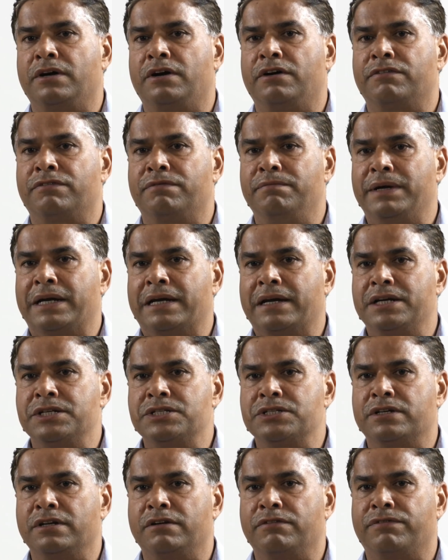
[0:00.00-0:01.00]
of
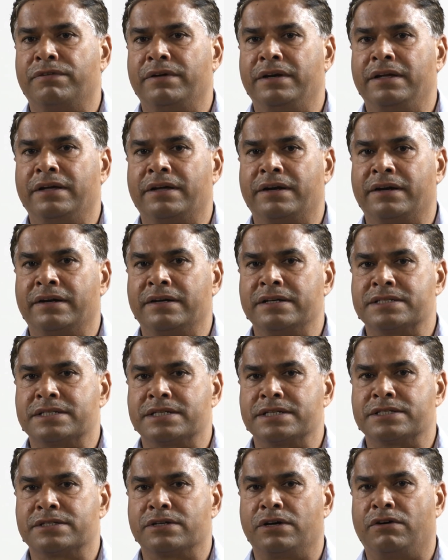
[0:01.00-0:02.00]
metallurgical failure
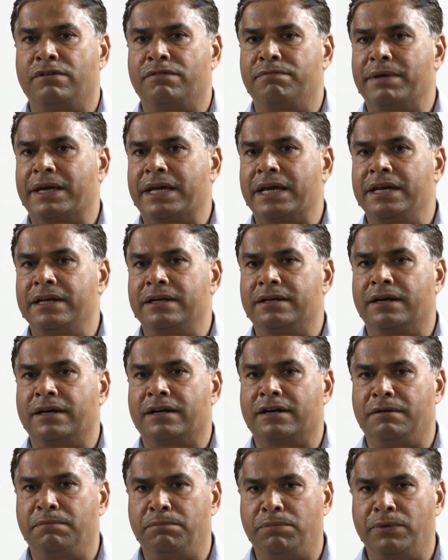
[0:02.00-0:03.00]
analysis of mechanical
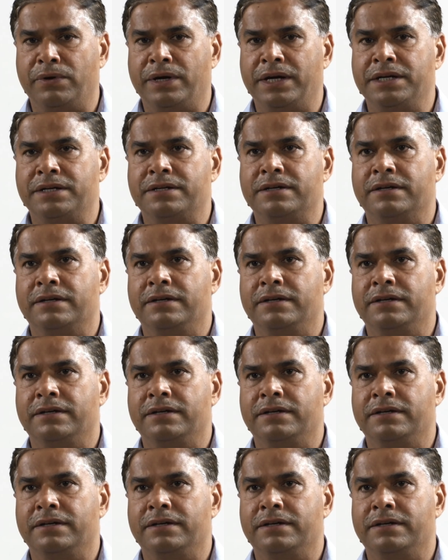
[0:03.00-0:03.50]
component